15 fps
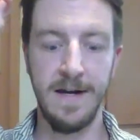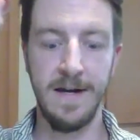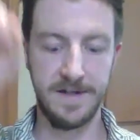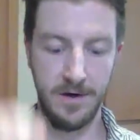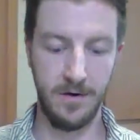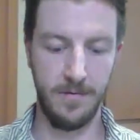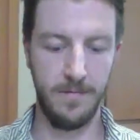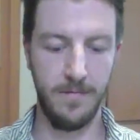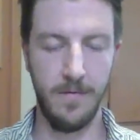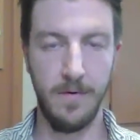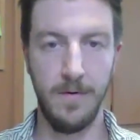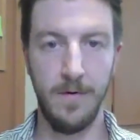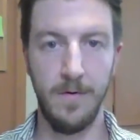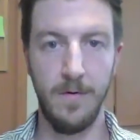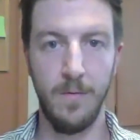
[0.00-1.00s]
And so
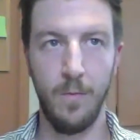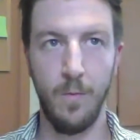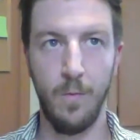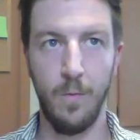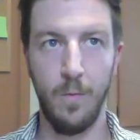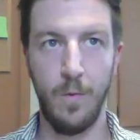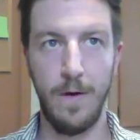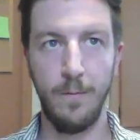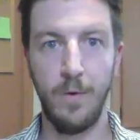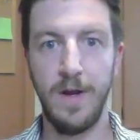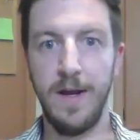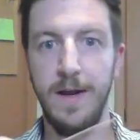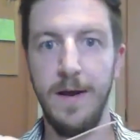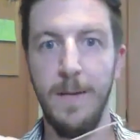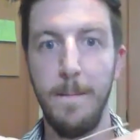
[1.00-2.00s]
when
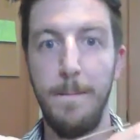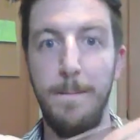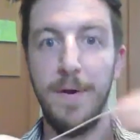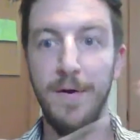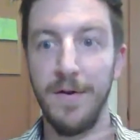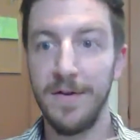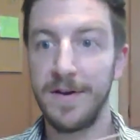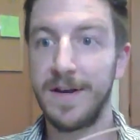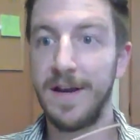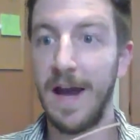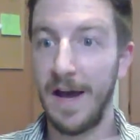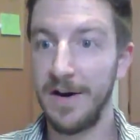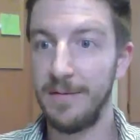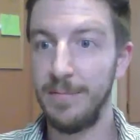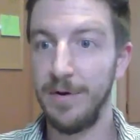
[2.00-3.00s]
we build a
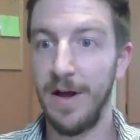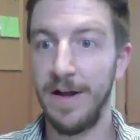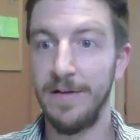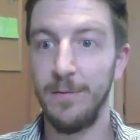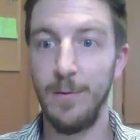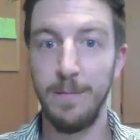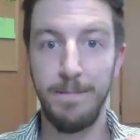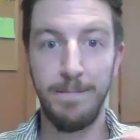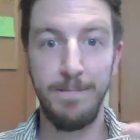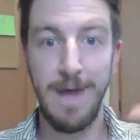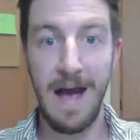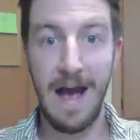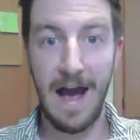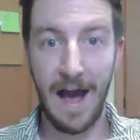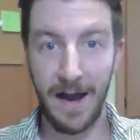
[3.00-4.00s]
candle blend, when we
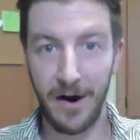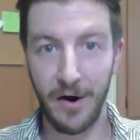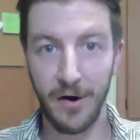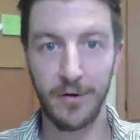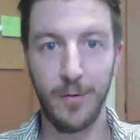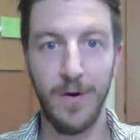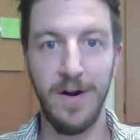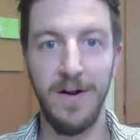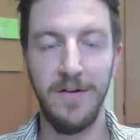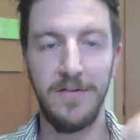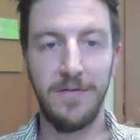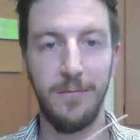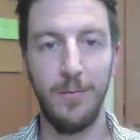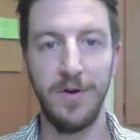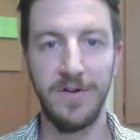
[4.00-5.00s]
add our
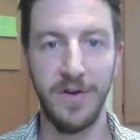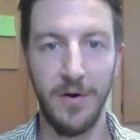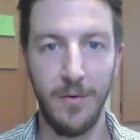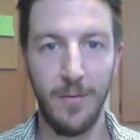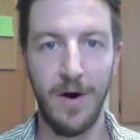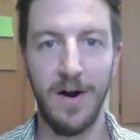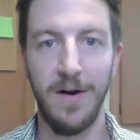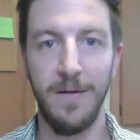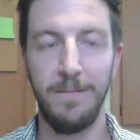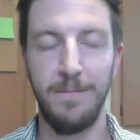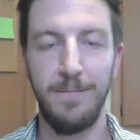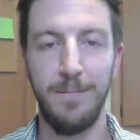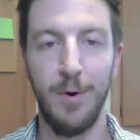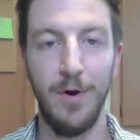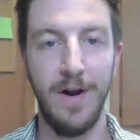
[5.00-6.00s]
ingredients, we don't want to
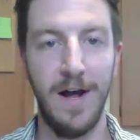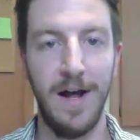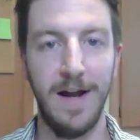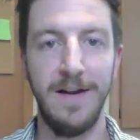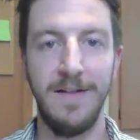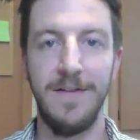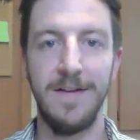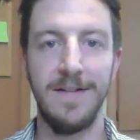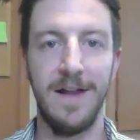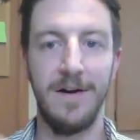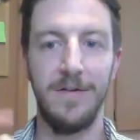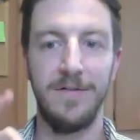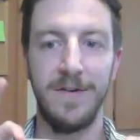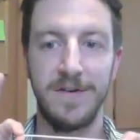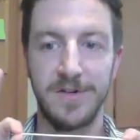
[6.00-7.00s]
put anything that
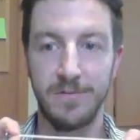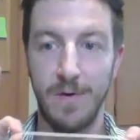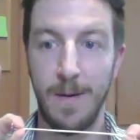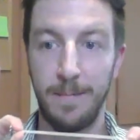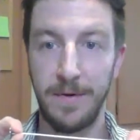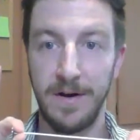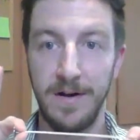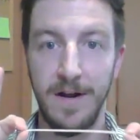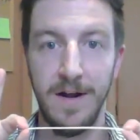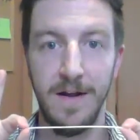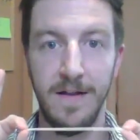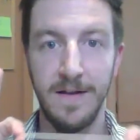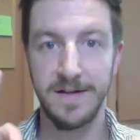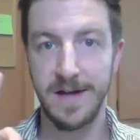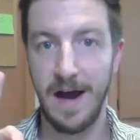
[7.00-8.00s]
will disrupt
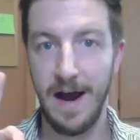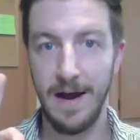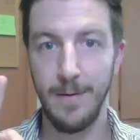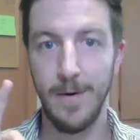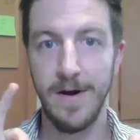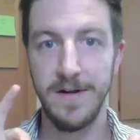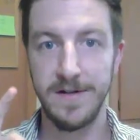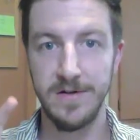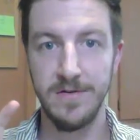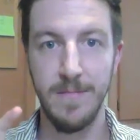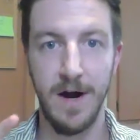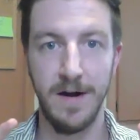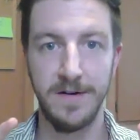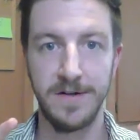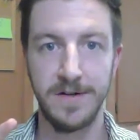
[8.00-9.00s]
this highway too
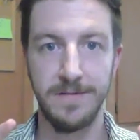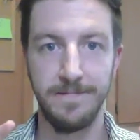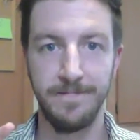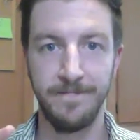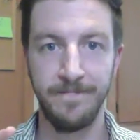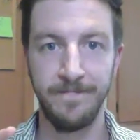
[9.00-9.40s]
much.